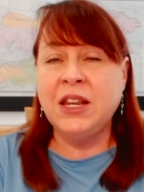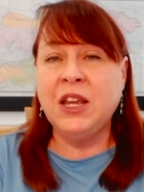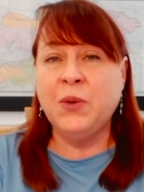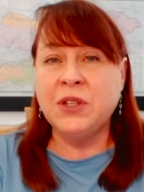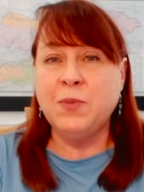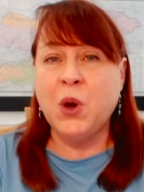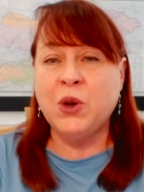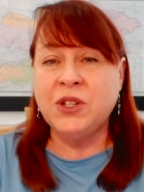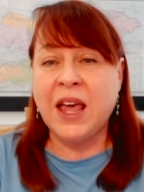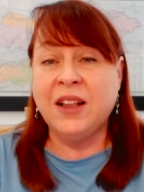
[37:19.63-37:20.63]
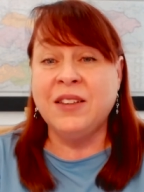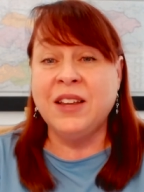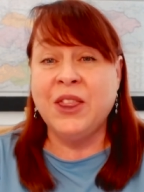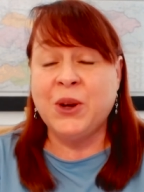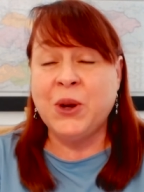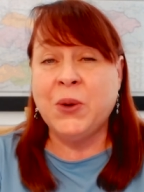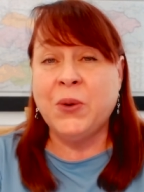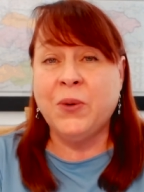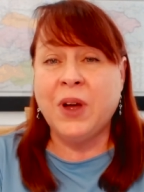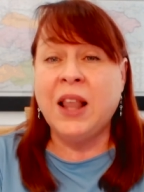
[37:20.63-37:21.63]
and he was motorcycling
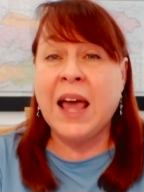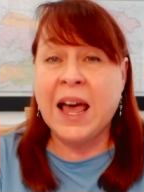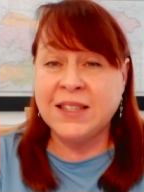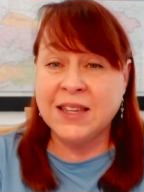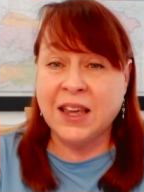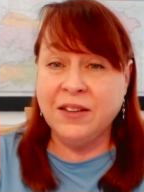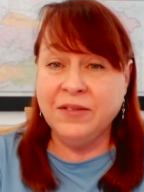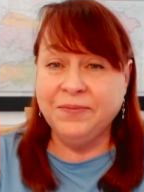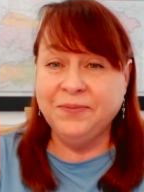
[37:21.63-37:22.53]
through Alaska.